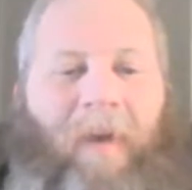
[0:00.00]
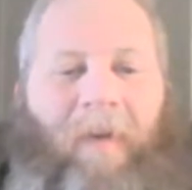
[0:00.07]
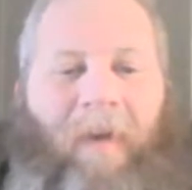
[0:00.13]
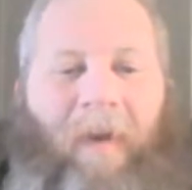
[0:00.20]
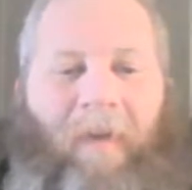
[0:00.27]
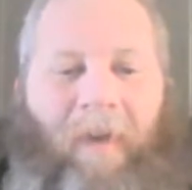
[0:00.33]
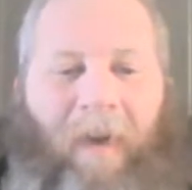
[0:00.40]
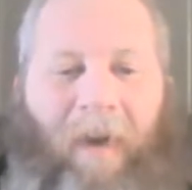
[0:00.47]

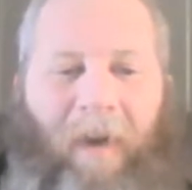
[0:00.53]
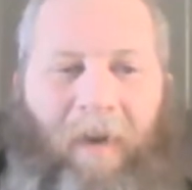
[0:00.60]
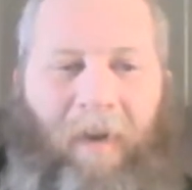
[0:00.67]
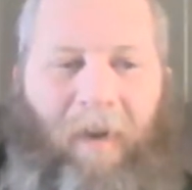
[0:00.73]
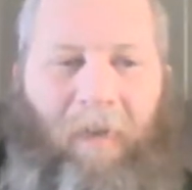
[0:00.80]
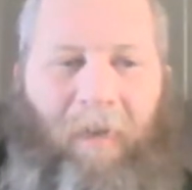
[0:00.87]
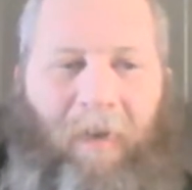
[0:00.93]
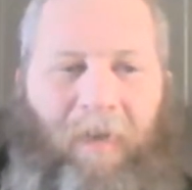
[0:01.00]
ring, ring,
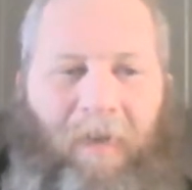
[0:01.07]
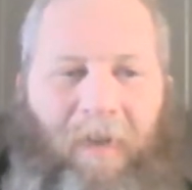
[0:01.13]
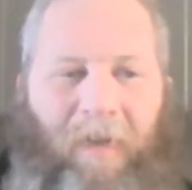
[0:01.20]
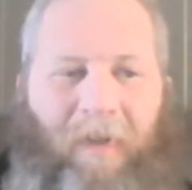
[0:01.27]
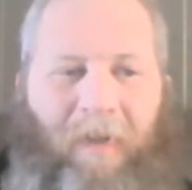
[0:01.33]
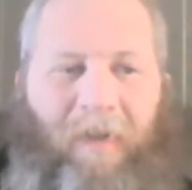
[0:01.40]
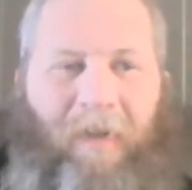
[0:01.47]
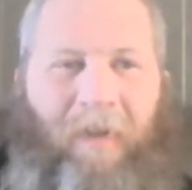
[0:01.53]
almost as
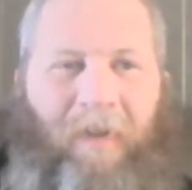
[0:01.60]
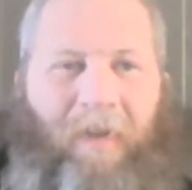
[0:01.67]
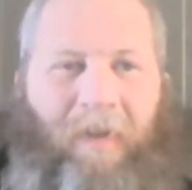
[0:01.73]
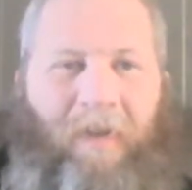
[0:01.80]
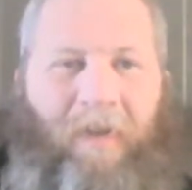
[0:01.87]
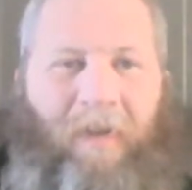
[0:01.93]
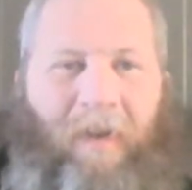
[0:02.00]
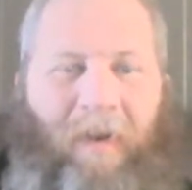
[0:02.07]
soon
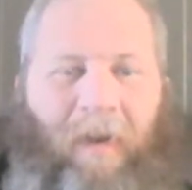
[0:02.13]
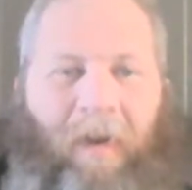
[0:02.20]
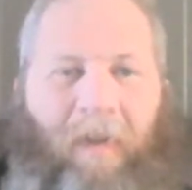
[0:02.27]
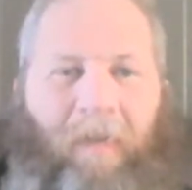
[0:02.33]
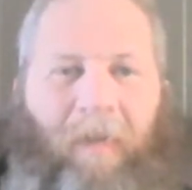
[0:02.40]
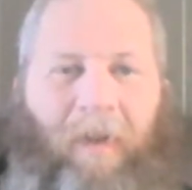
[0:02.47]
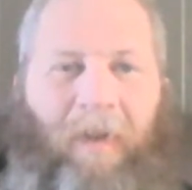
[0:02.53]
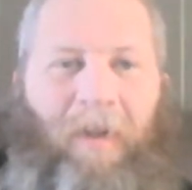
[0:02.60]
as I hung up.
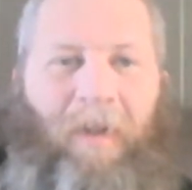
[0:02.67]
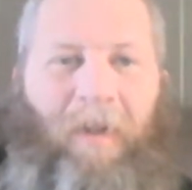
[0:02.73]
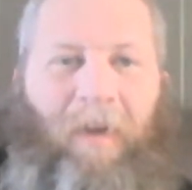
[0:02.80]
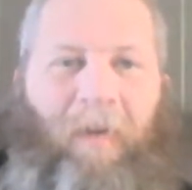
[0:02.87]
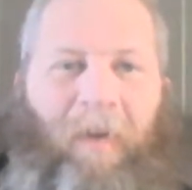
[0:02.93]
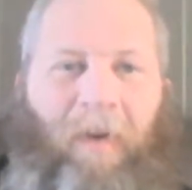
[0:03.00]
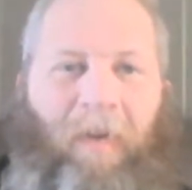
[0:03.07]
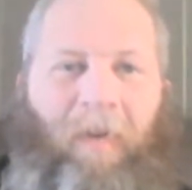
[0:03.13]
Did you
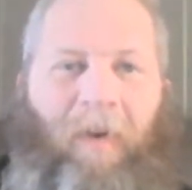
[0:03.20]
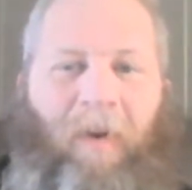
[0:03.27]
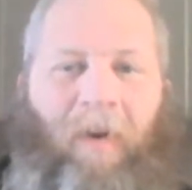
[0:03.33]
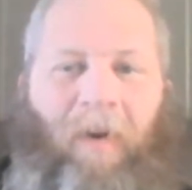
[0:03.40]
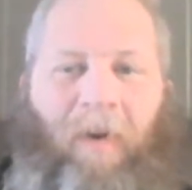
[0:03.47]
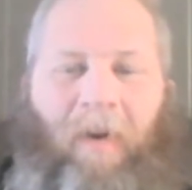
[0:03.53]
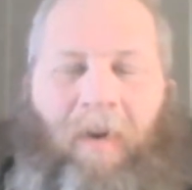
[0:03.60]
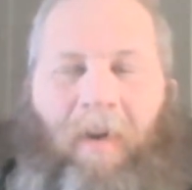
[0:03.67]
come into
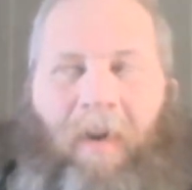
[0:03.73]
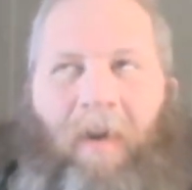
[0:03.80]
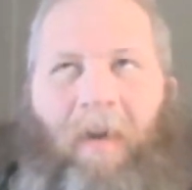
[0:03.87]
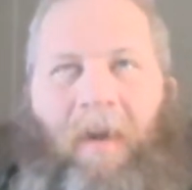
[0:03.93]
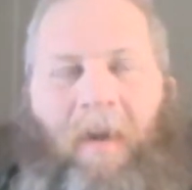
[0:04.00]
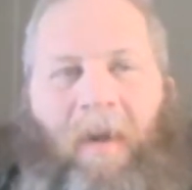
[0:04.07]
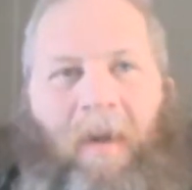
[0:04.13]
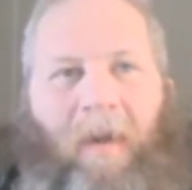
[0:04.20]
work?
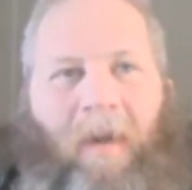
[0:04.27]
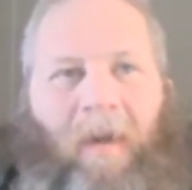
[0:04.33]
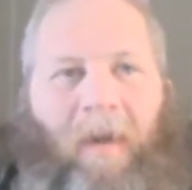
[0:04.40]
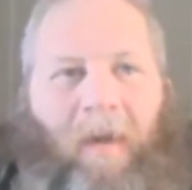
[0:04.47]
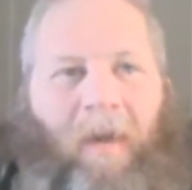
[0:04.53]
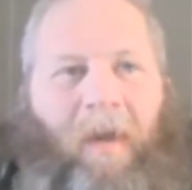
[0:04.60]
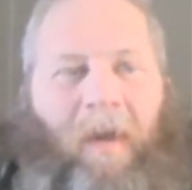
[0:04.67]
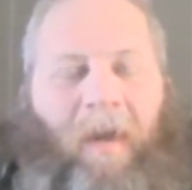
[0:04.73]

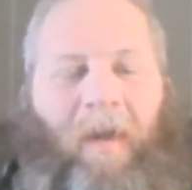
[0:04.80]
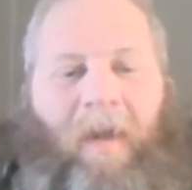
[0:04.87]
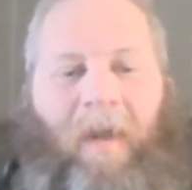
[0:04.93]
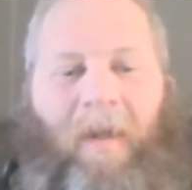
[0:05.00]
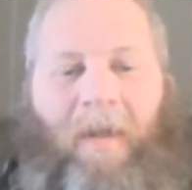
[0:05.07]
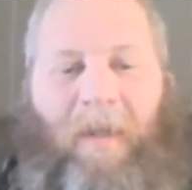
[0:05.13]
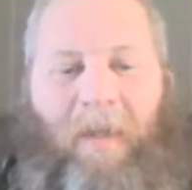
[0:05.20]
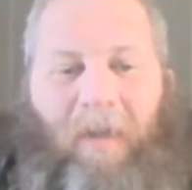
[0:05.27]
And that
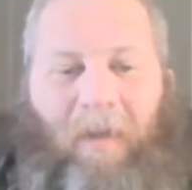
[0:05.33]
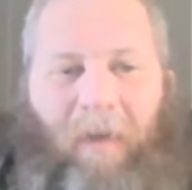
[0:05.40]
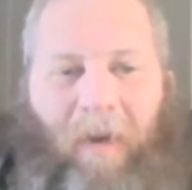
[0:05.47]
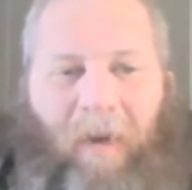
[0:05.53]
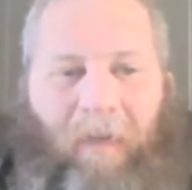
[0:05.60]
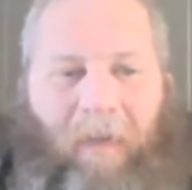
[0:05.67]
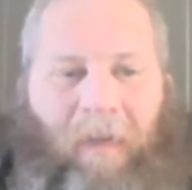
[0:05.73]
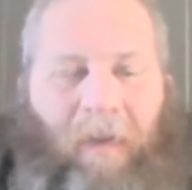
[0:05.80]
just threw
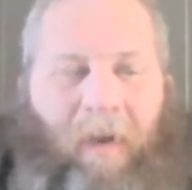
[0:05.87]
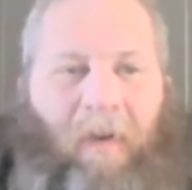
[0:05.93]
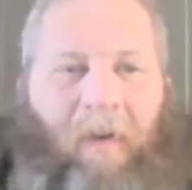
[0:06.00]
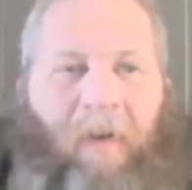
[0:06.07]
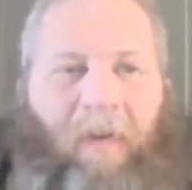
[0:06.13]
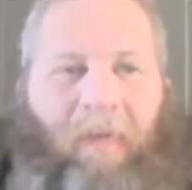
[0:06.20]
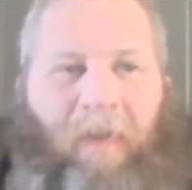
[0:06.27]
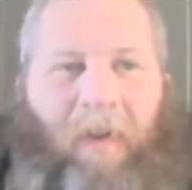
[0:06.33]
everything
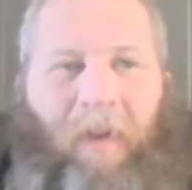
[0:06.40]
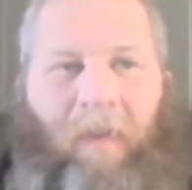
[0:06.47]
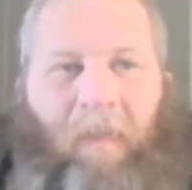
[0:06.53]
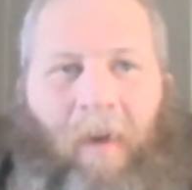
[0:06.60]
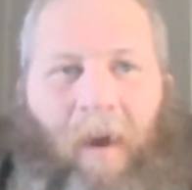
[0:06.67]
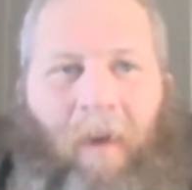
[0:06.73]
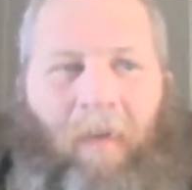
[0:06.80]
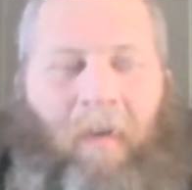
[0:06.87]
off. And then
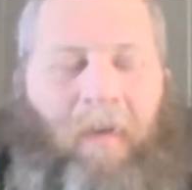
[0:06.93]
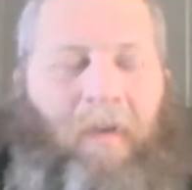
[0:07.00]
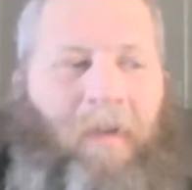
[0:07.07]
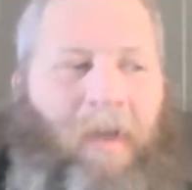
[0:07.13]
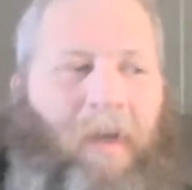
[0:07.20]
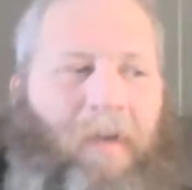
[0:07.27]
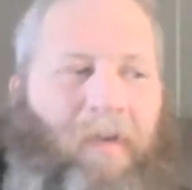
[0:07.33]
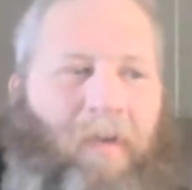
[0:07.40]
my work
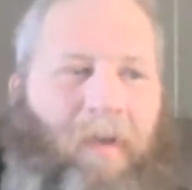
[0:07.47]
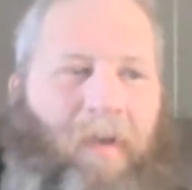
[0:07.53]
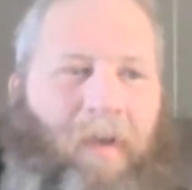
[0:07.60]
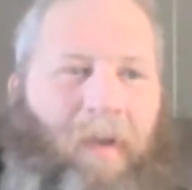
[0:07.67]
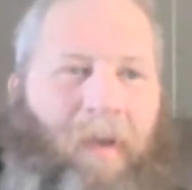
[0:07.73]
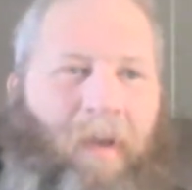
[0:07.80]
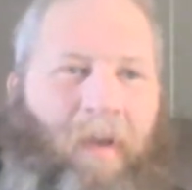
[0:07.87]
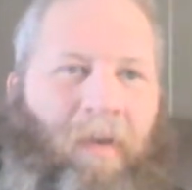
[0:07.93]
schedule
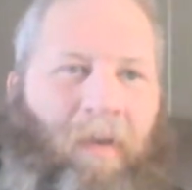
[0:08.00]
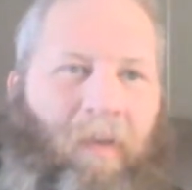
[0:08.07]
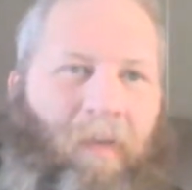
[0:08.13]
in